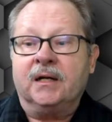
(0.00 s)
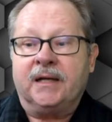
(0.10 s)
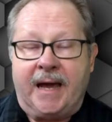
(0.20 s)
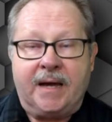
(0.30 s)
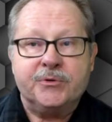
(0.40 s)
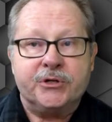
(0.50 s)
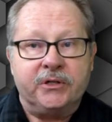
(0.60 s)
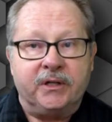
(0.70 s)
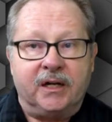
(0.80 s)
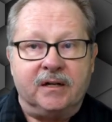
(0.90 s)

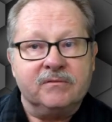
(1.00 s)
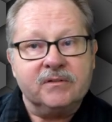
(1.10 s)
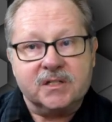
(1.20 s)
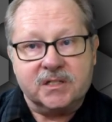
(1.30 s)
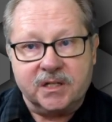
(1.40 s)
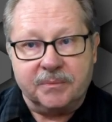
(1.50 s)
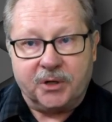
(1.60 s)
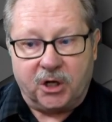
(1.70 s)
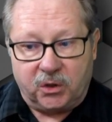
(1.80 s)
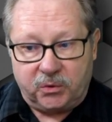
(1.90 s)
caption of zip
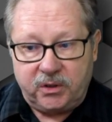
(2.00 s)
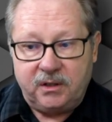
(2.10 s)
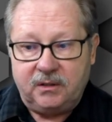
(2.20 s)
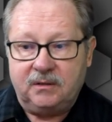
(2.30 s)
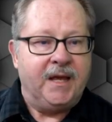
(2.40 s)
code.